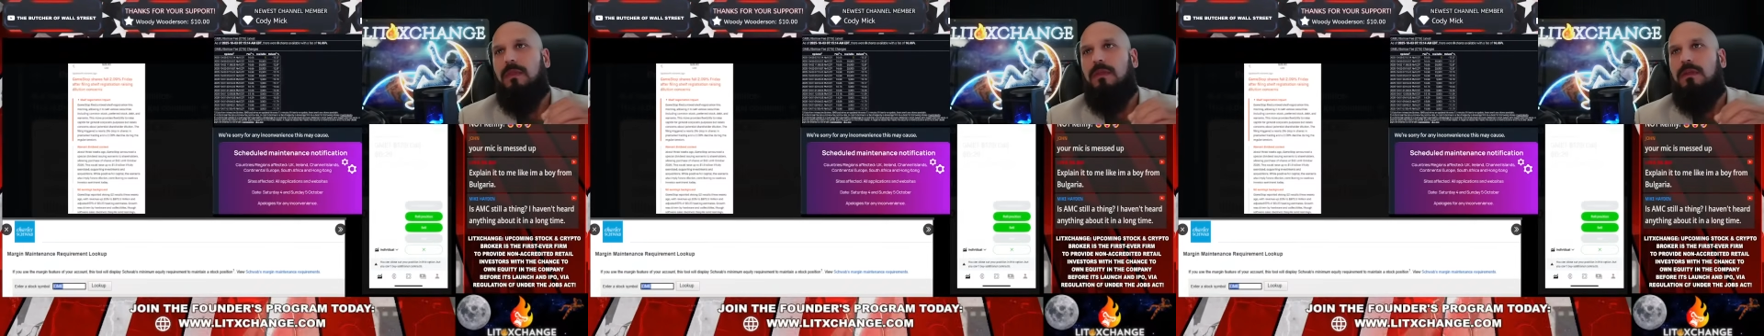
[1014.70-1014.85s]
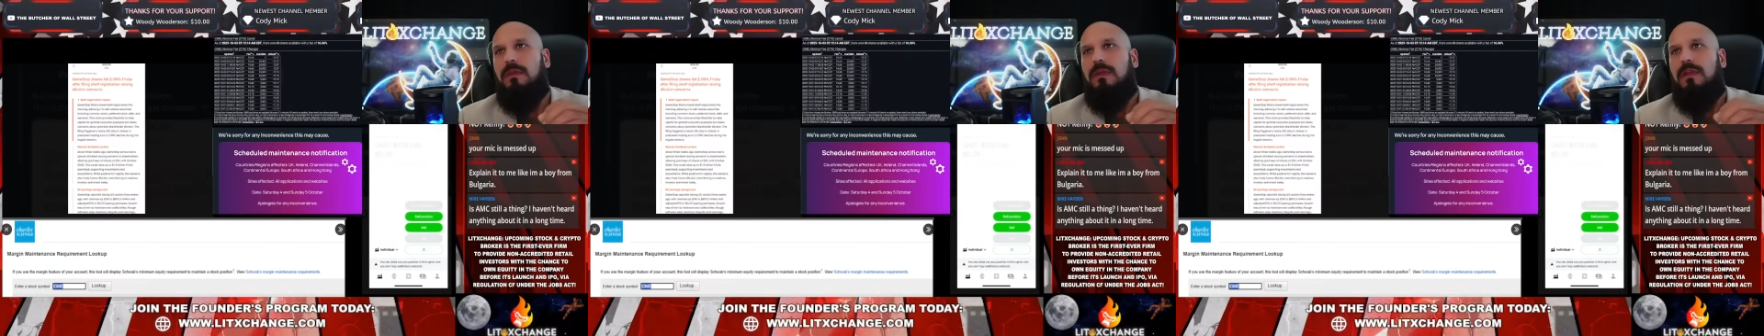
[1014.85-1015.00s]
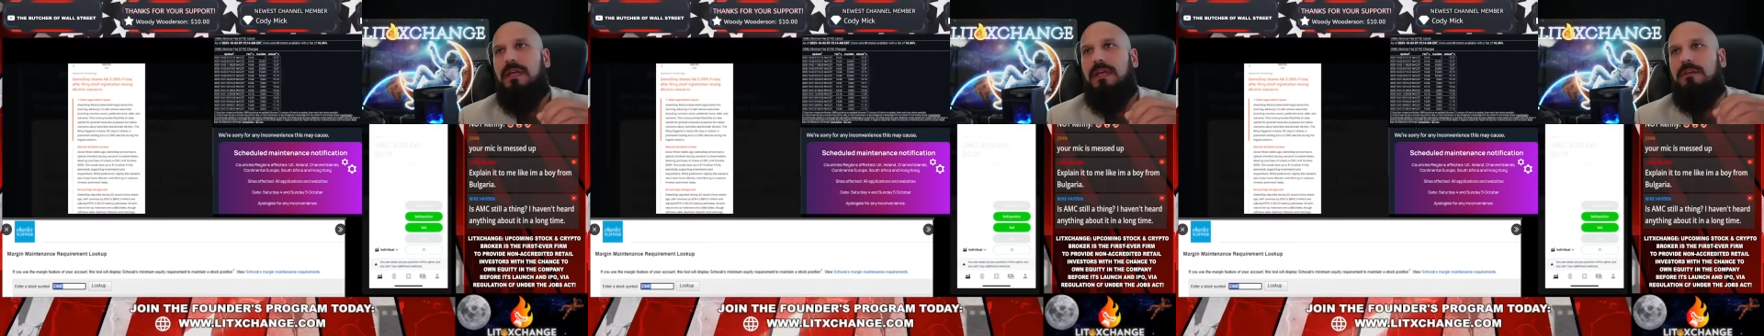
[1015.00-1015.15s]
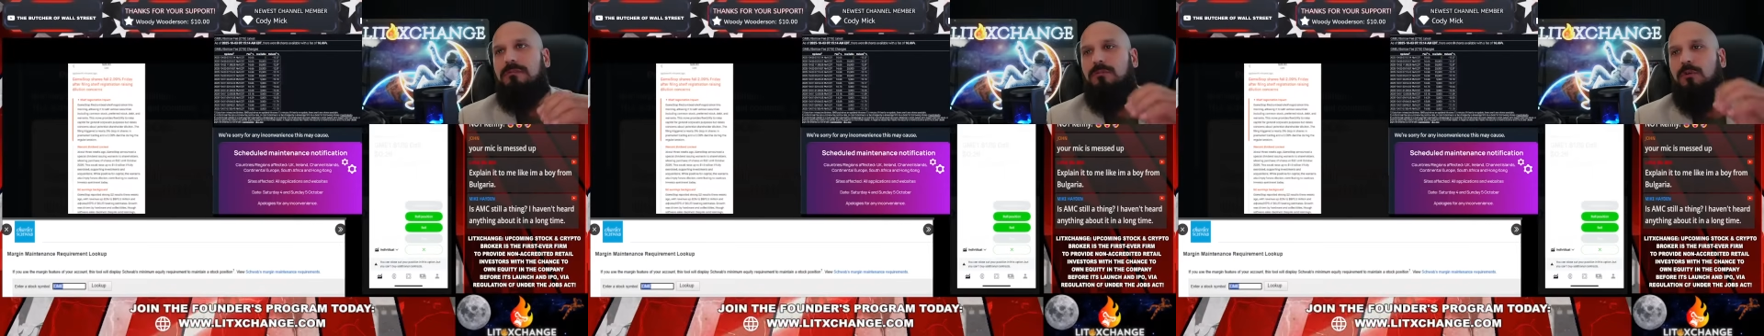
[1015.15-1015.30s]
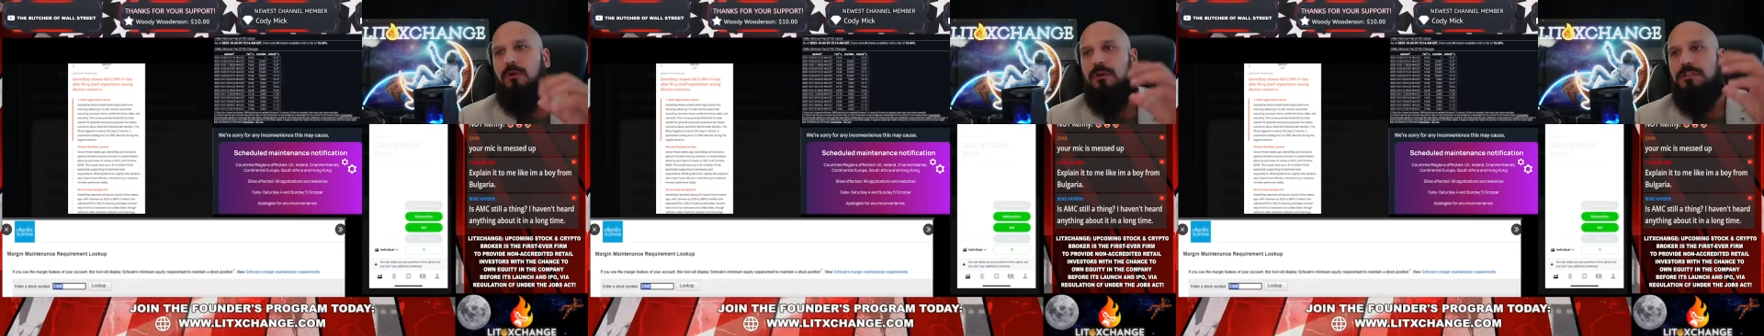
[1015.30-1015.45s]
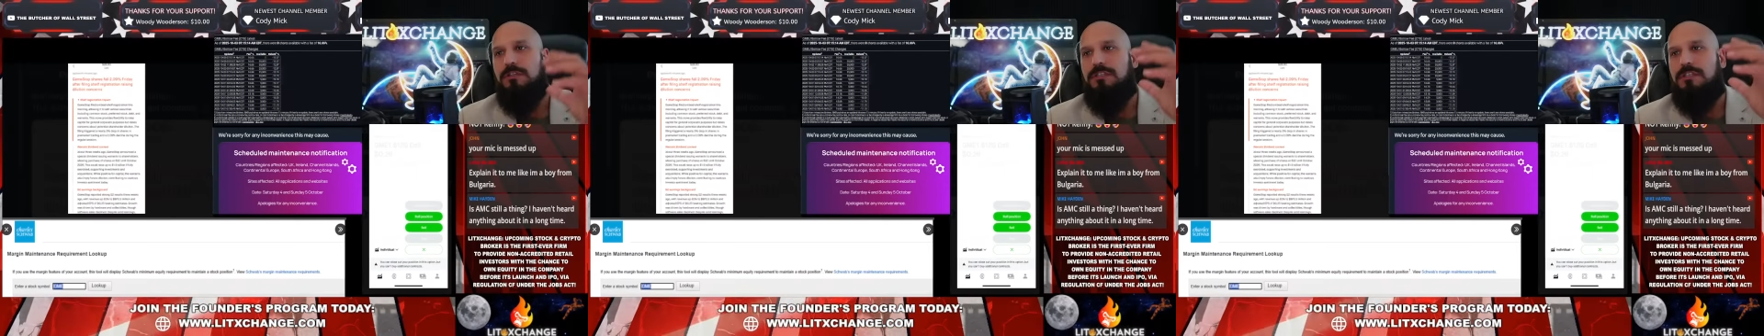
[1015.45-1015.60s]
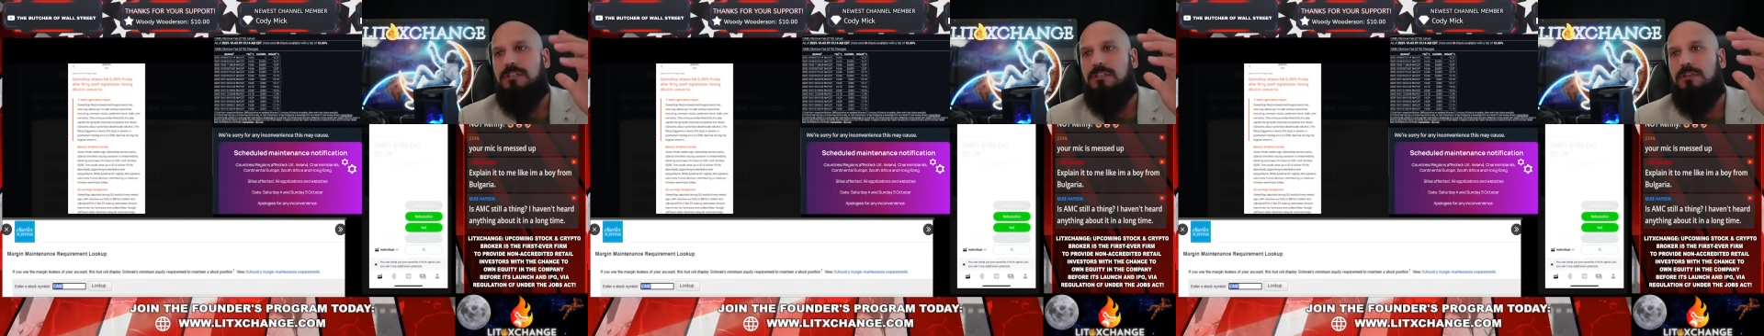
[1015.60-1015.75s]
And of course,
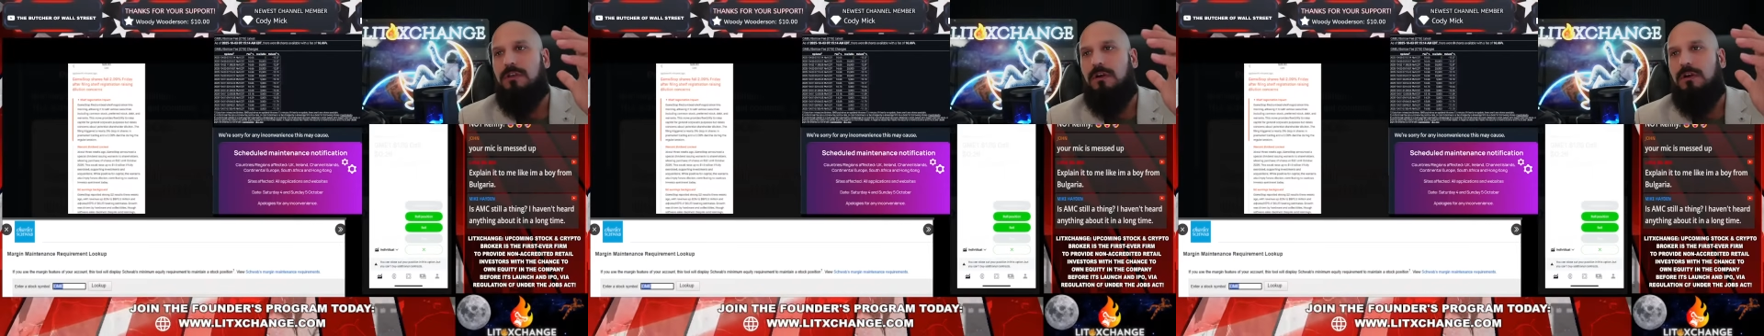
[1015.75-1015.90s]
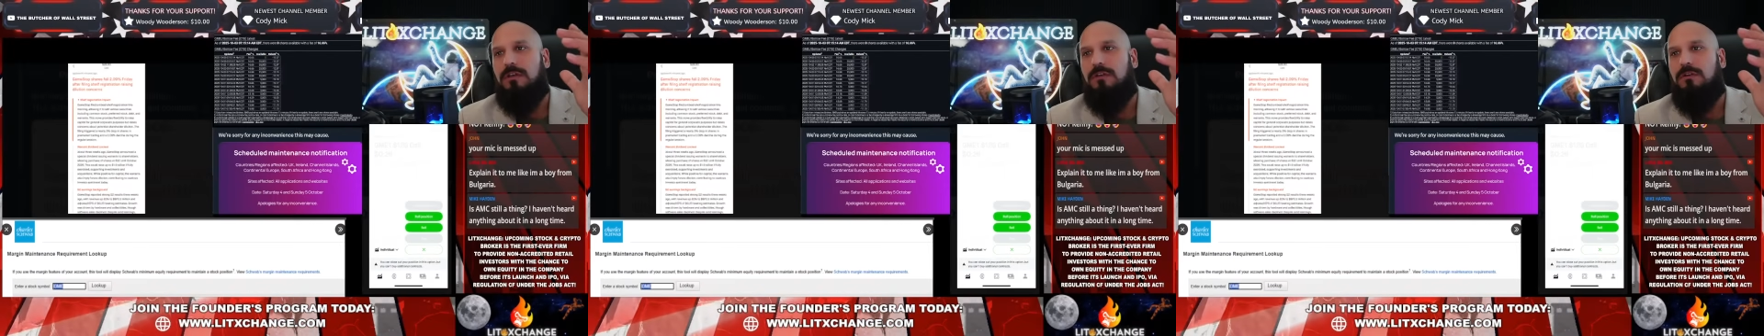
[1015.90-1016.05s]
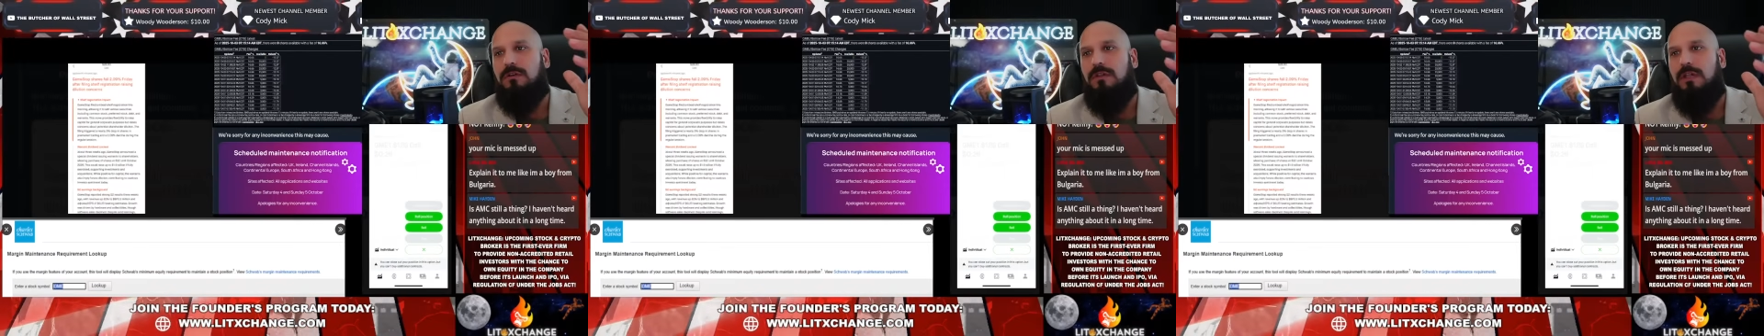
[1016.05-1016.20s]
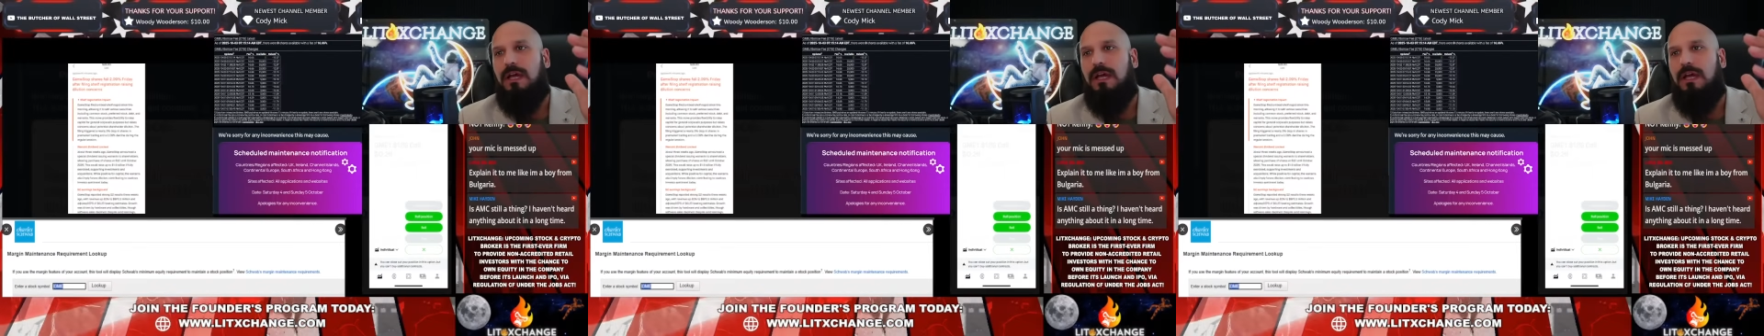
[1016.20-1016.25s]
this is an article